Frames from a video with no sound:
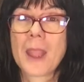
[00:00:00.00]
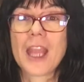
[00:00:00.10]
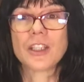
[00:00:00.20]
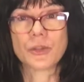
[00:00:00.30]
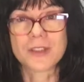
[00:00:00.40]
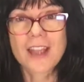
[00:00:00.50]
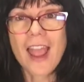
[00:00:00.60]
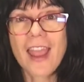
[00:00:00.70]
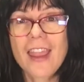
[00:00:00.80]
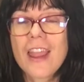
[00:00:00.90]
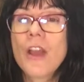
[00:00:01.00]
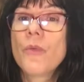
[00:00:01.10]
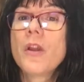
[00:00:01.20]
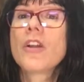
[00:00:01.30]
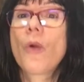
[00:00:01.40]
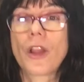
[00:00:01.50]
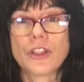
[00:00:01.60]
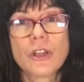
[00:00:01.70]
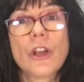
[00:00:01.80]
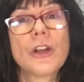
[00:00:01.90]
And today, we're going
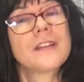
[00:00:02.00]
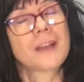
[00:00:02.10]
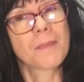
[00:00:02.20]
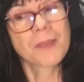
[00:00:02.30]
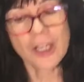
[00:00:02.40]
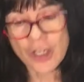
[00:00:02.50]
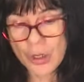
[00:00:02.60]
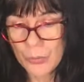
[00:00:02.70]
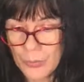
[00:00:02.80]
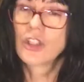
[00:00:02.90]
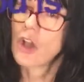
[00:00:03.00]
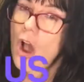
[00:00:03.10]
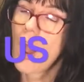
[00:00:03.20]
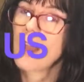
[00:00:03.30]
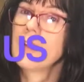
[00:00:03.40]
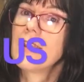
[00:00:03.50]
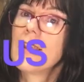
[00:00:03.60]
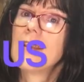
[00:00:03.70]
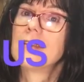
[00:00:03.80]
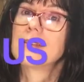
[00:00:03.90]
to learn something new. God
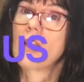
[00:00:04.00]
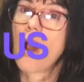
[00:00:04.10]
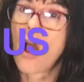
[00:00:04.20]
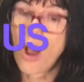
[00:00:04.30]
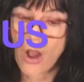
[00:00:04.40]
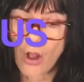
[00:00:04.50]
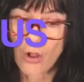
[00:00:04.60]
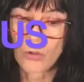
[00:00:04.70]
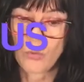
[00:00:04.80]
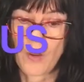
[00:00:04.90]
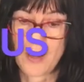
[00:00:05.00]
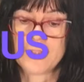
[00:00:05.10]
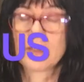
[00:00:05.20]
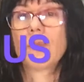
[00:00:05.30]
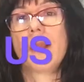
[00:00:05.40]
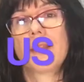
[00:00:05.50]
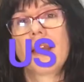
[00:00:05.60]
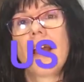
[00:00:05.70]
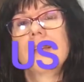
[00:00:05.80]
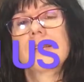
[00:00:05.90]
is always with
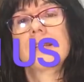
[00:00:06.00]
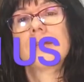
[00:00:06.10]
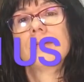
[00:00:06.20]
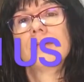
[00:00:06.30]
us.